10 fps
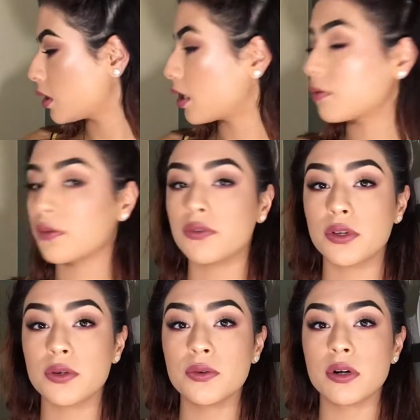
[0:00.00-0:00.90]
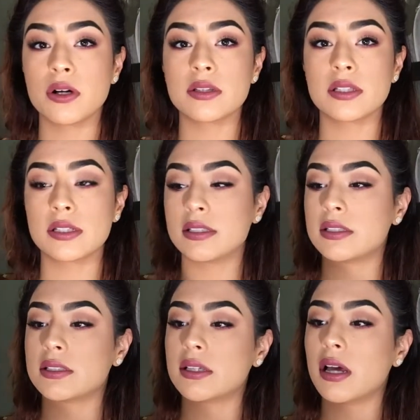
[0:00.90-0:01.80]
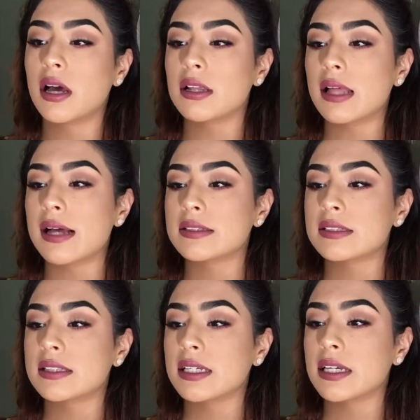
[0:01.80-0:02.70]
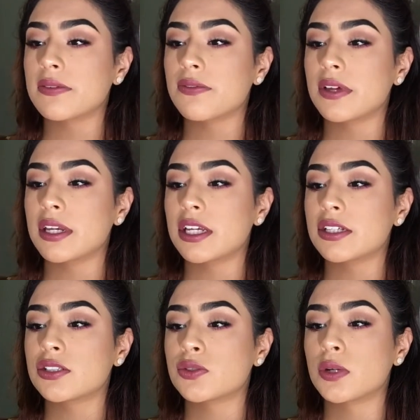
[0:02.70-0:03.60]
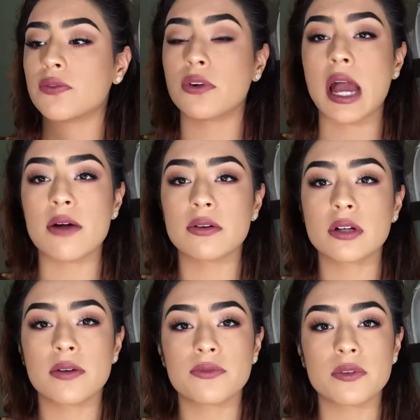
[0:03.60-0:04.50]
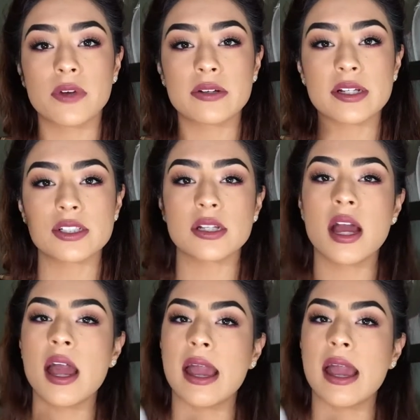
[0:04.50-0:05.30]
a review on this lasting finish 24-hour comfort foundation,